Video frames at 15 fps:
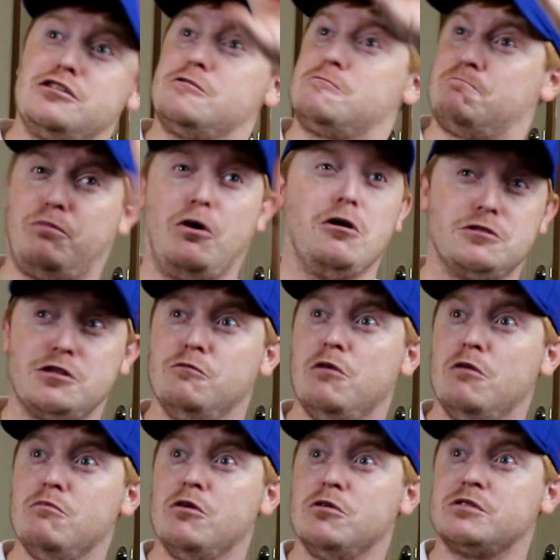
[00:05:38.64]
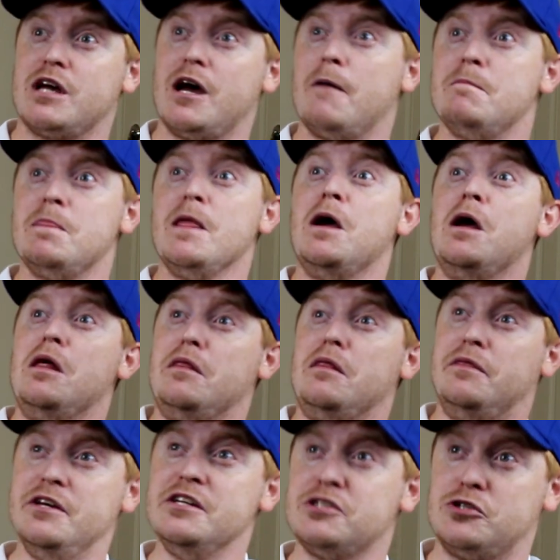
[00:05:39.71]
barge in one more time?
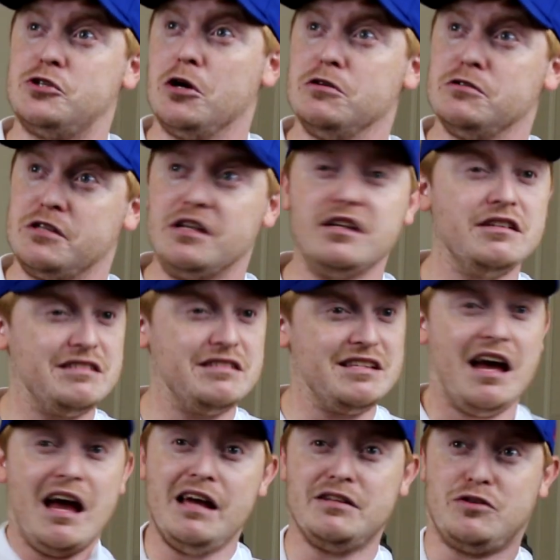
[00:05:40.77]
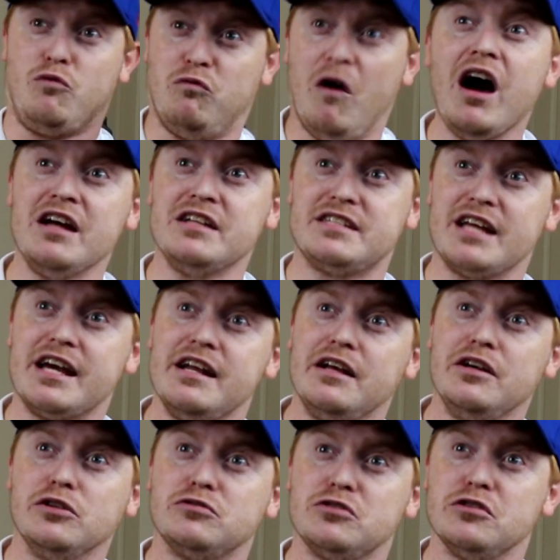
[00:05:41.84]
This jersey is a Ryan
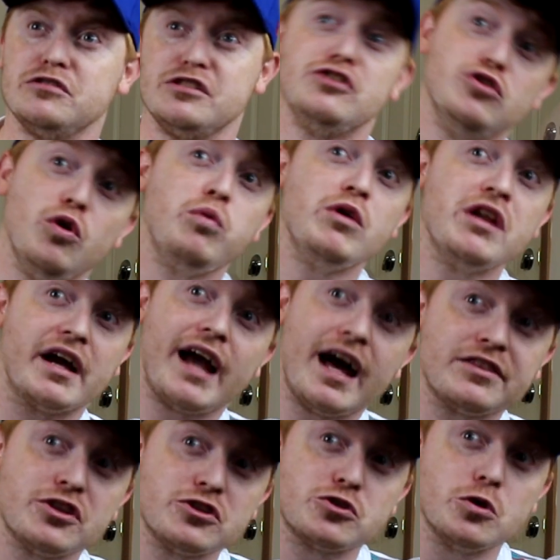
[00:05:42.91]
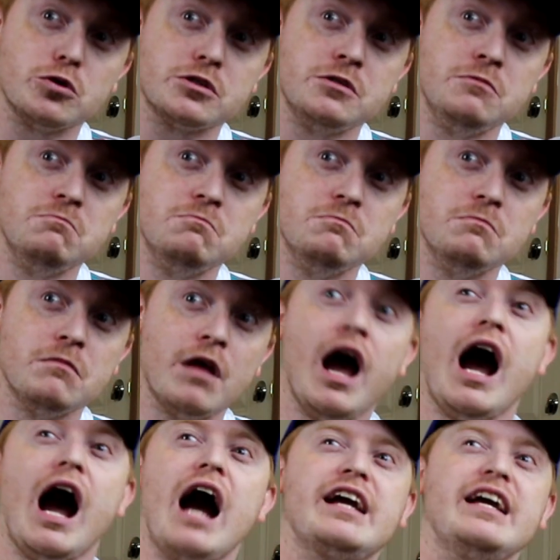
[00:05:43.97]
Tannehill jersey. You know when I got this jersey?
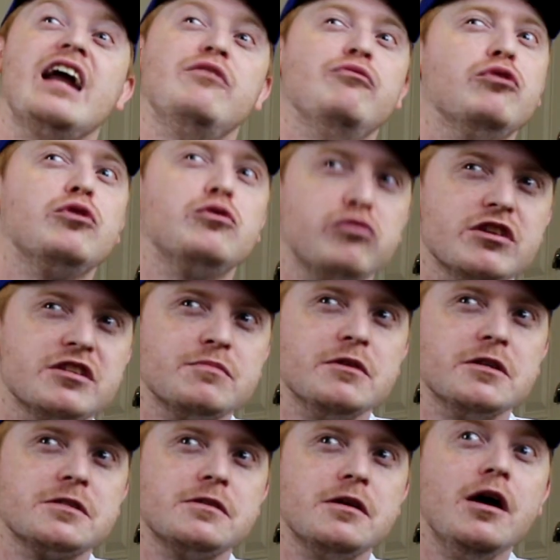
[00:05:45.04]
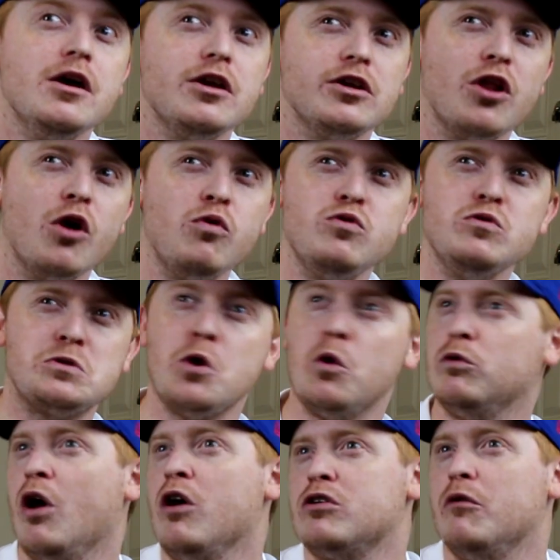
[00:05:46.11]
I got it for Christmas. You know who's no
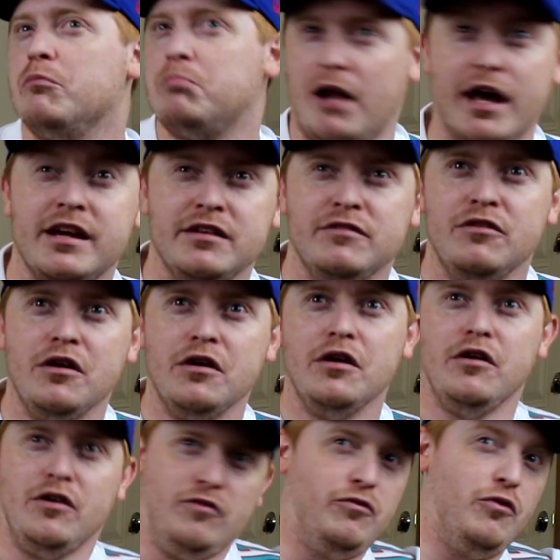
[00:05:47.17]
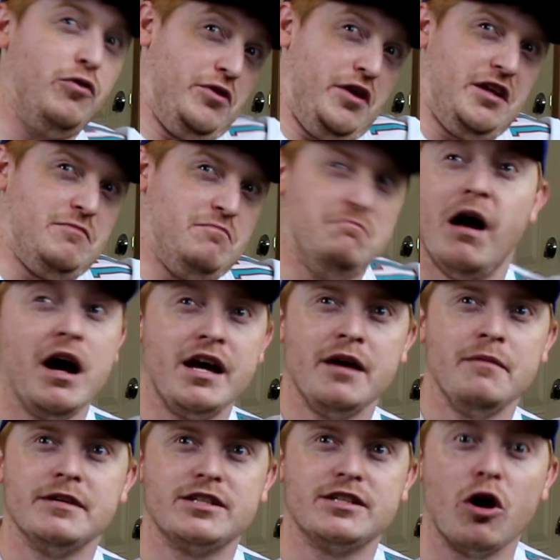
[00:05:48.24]
longer playing for the
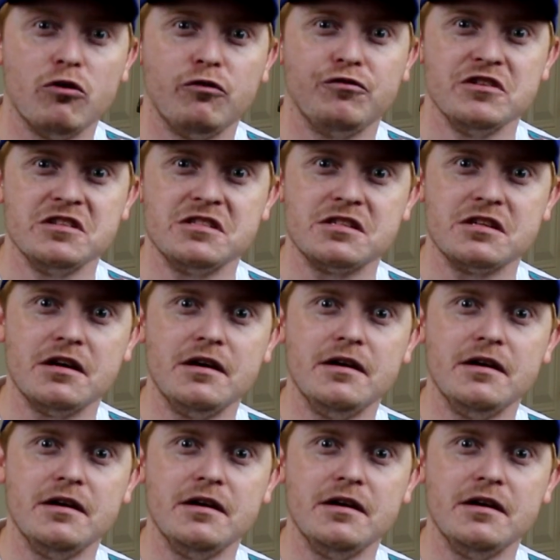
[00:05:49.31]
Miami Dolphins?